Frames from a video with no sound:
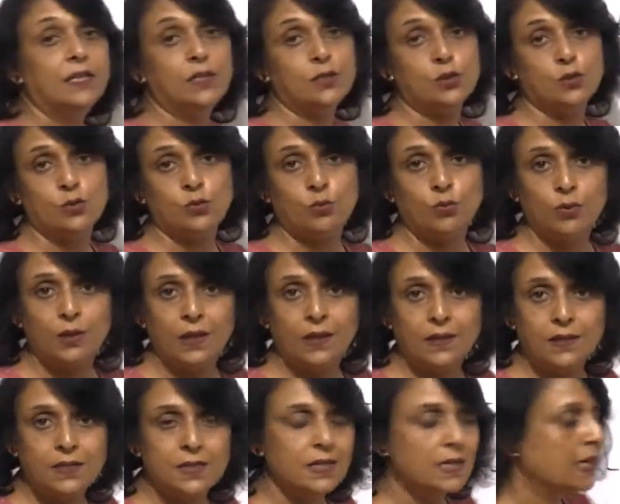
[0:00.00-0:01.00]
these two
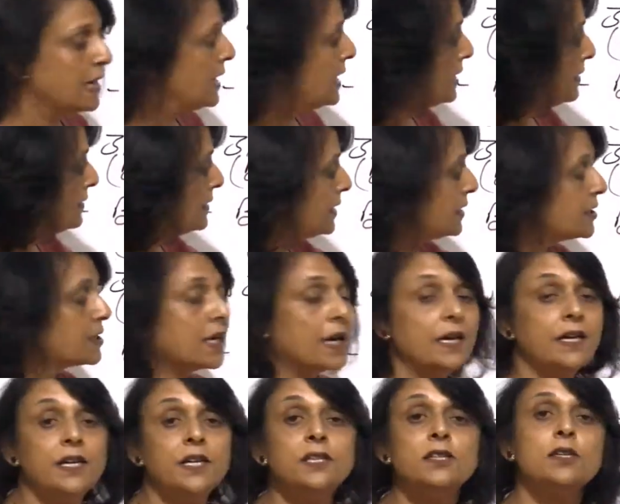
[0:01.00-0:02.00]
things. This
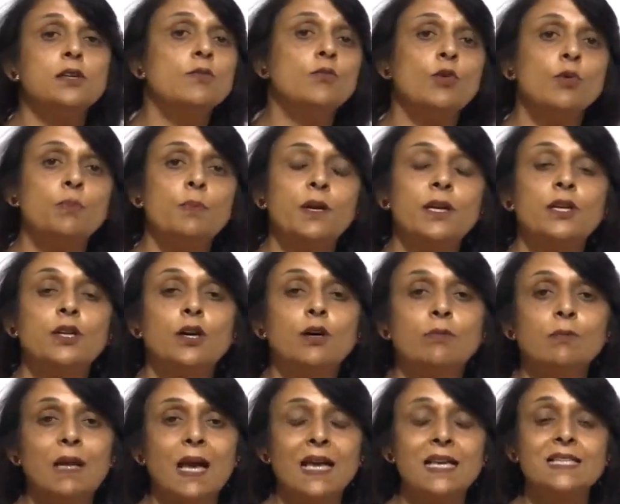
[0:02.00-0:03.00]
condition would be
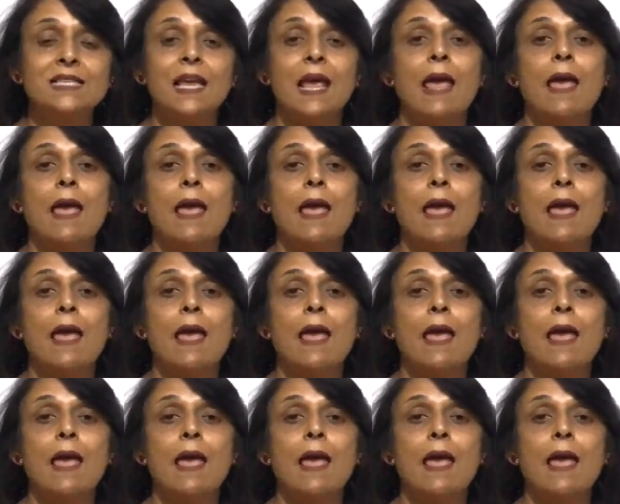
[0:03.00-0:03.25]
termed as